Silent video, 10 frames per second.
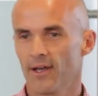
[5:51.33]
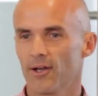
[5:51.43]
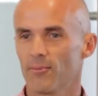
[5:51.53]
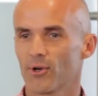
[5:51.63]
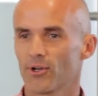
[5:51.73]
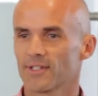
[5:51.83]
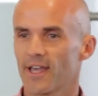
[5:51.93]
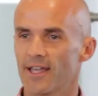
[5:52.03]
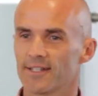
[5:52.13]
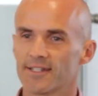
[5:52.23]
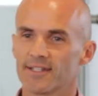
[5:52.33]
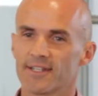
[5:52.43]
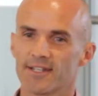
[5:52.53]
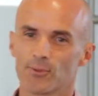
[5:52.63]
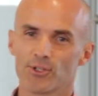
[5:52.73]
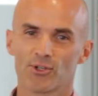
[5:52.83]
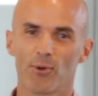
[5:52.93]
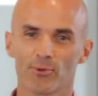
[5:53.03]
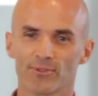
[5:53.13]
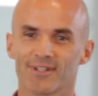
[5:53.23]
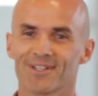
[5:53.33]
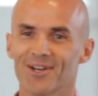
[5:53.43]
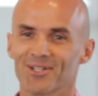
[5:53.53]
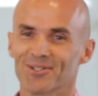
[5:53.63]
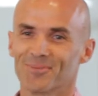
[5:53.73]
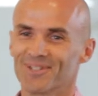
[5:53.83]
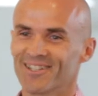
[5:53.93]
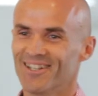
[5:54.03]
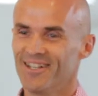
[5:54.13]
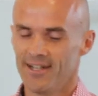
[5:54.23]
Um, because they is a disease which topples dictatorships.